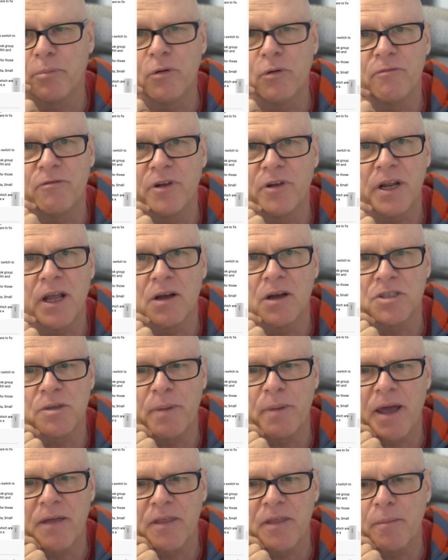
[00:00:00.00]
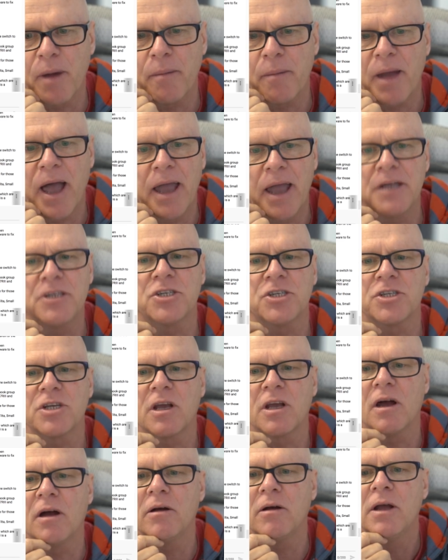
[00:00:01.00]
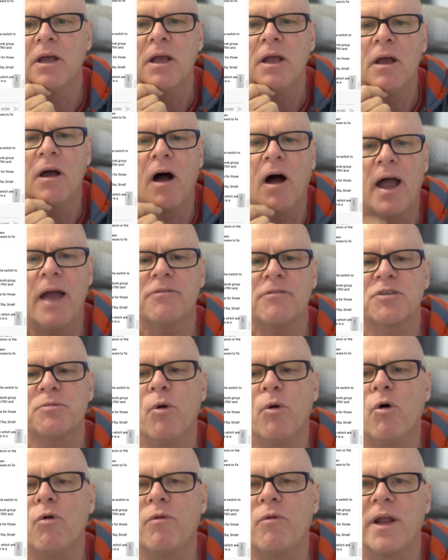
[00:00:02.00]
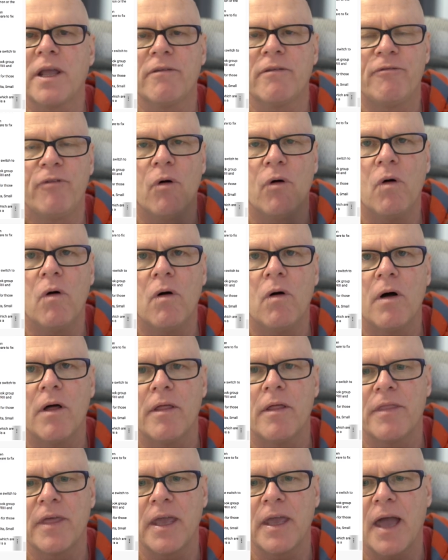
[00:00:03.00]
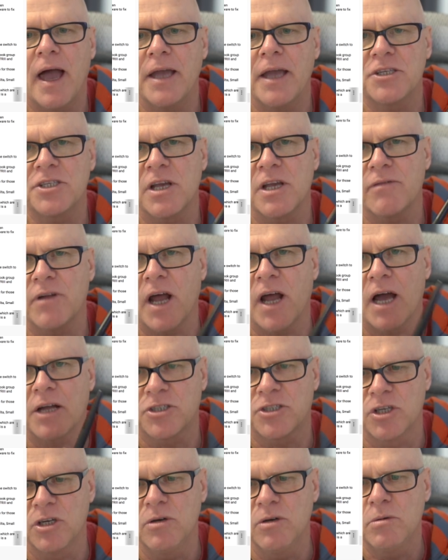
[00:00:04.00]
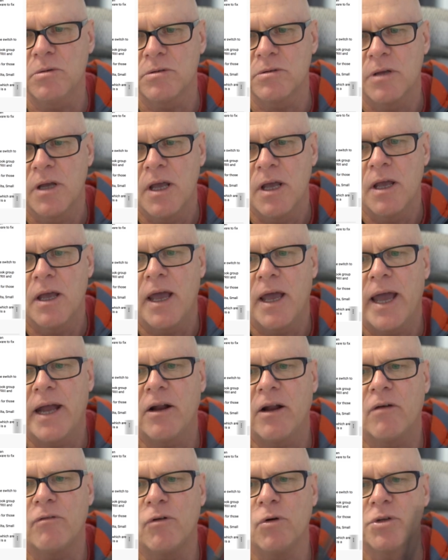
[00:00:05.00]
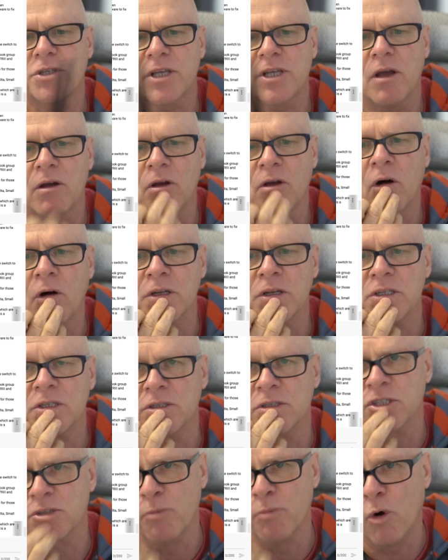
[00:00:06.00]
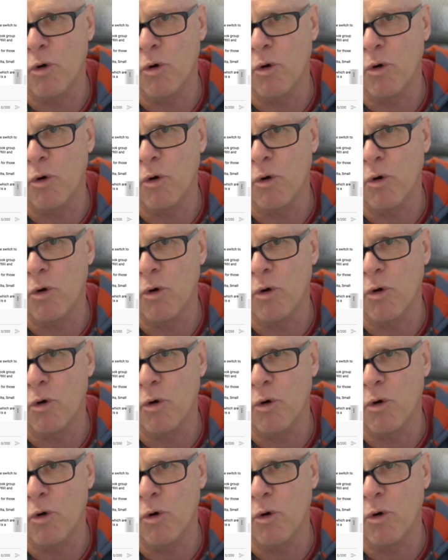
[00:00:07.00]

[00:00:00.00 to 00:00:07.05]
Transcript: I put videos about them up ages ago. I have small rig for the A7R2, and I've also got